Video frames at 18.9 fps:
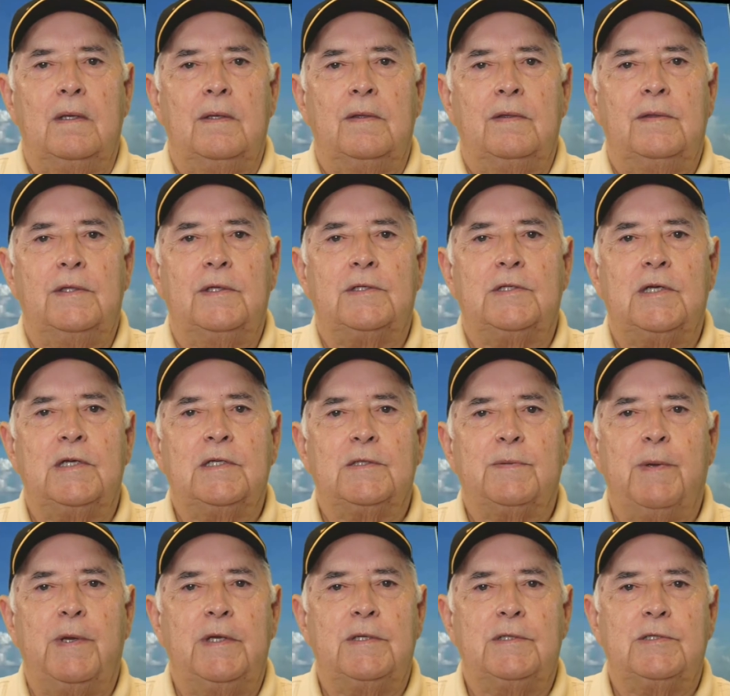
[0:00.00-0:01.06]
The
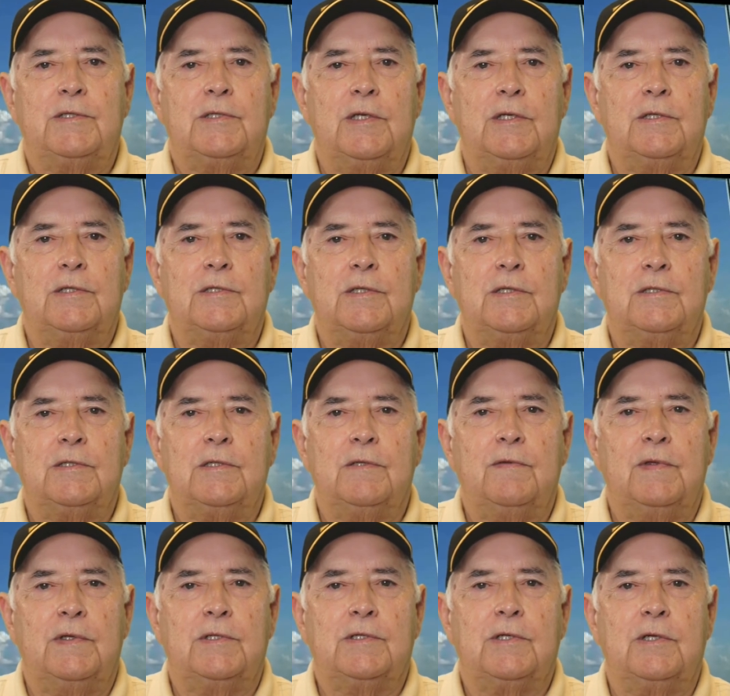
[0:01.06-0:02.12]
taxpaying citizens of
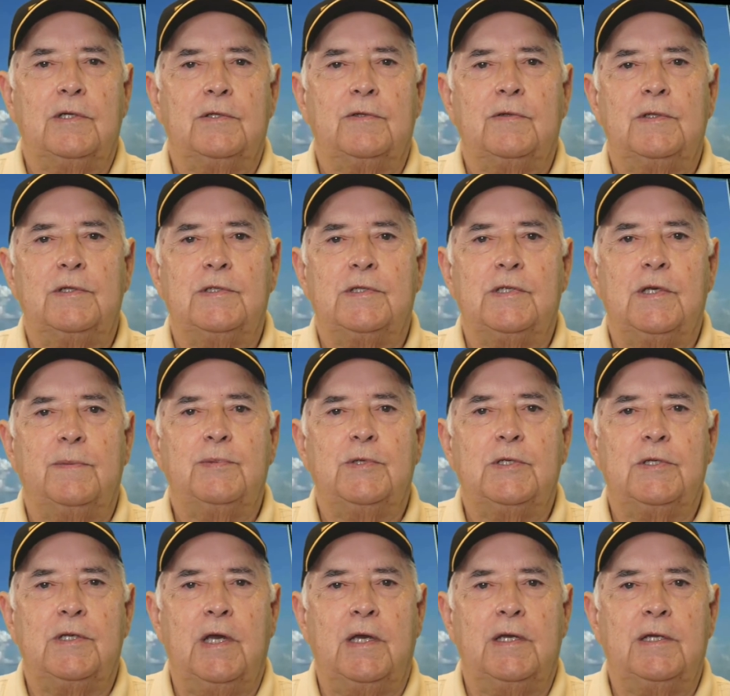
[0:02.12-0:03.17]
this country
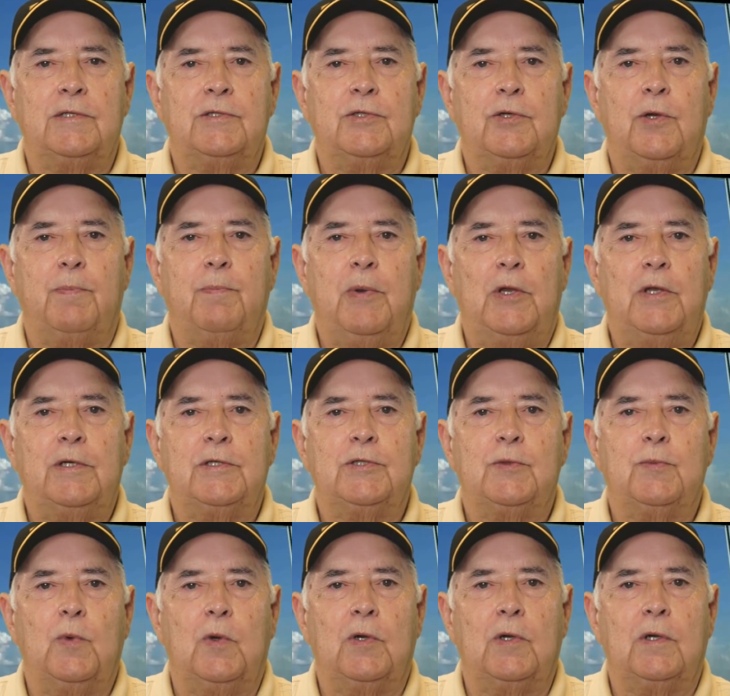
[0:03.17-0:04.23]
subsidize your plush
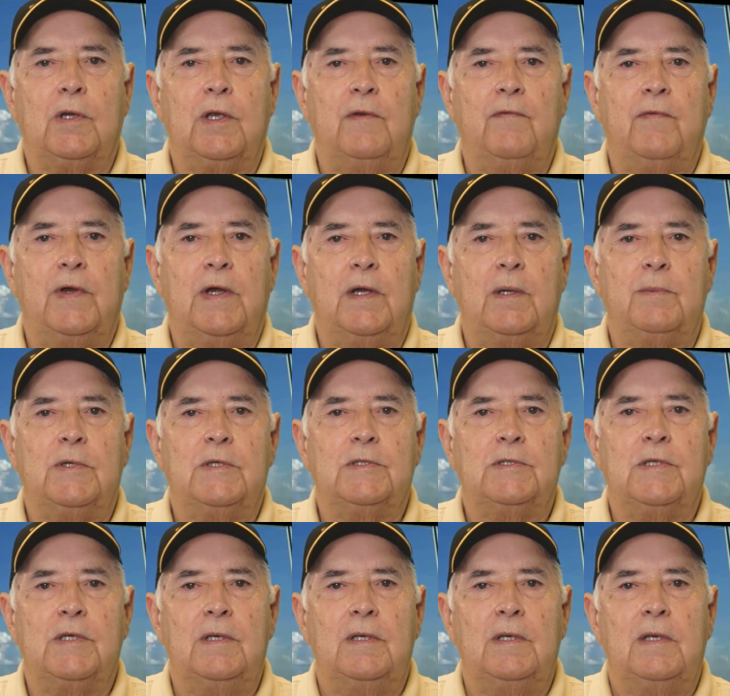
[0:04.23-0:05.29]
work
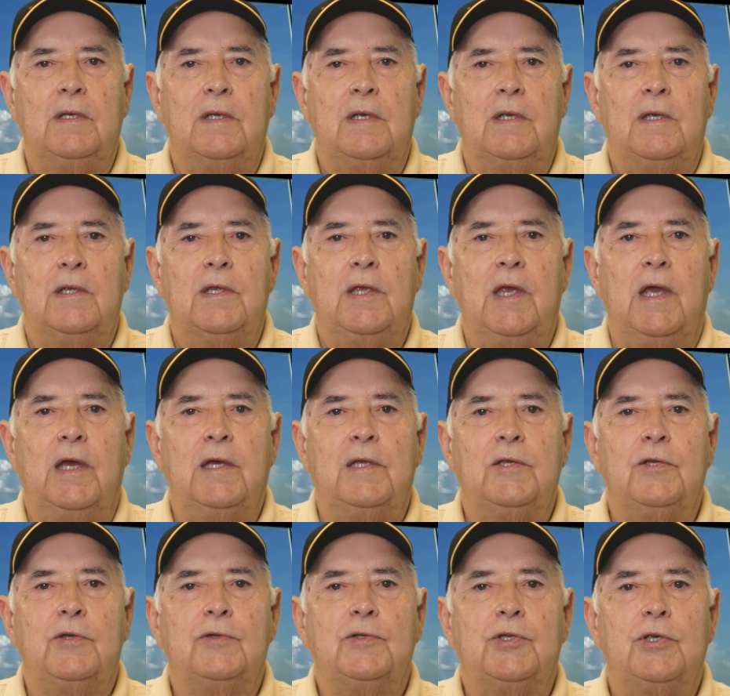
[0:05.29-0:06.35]
environments. Yet
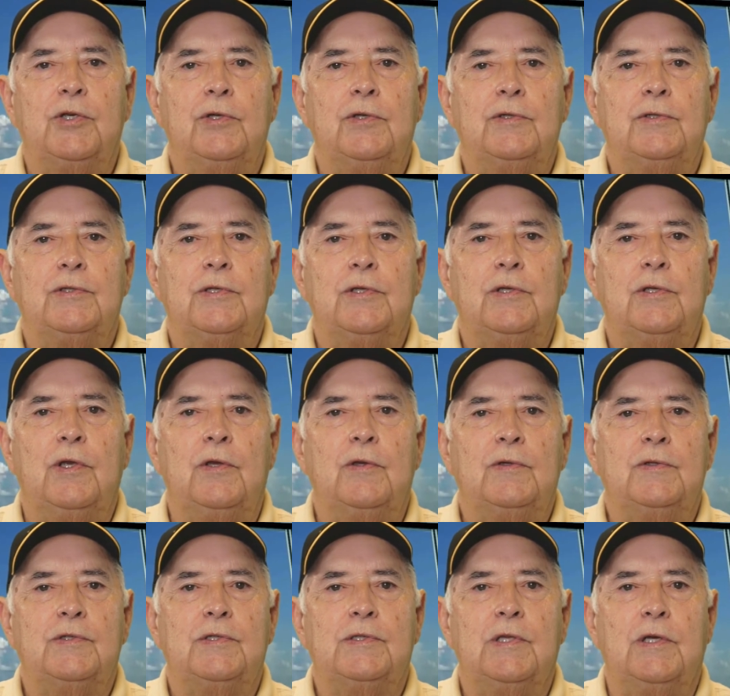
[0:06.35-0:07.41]
you choose to
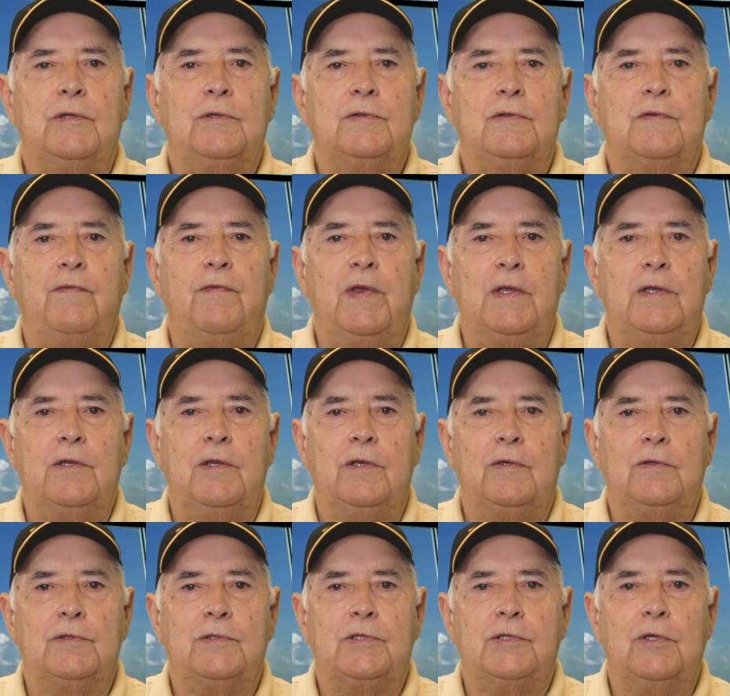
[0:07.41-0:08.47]
use those
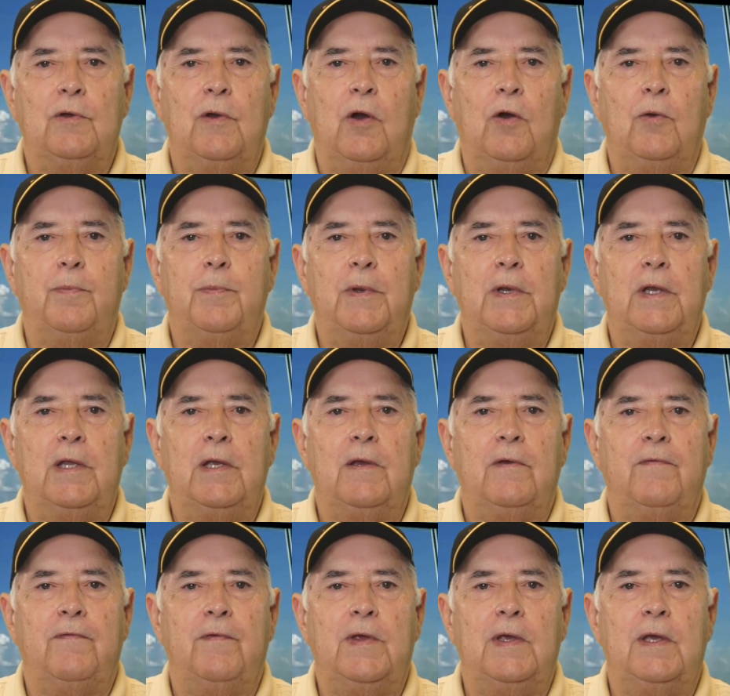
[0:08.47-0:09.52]
venues to openly
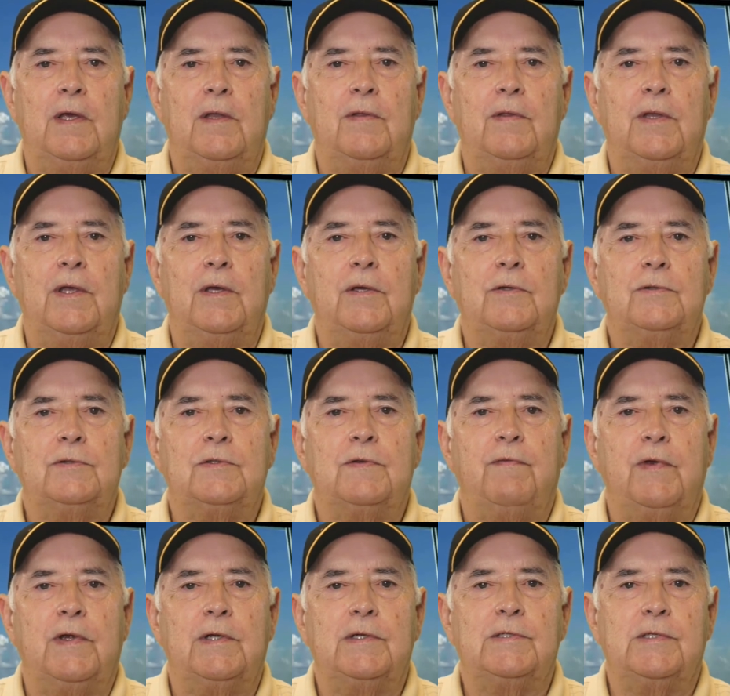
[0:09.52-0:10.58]
offend those
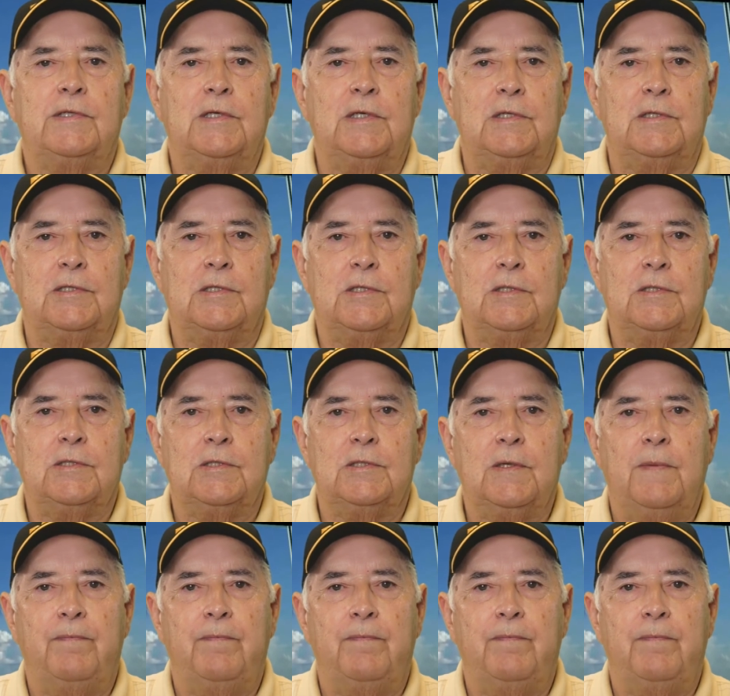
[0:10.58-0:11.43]
very citizens.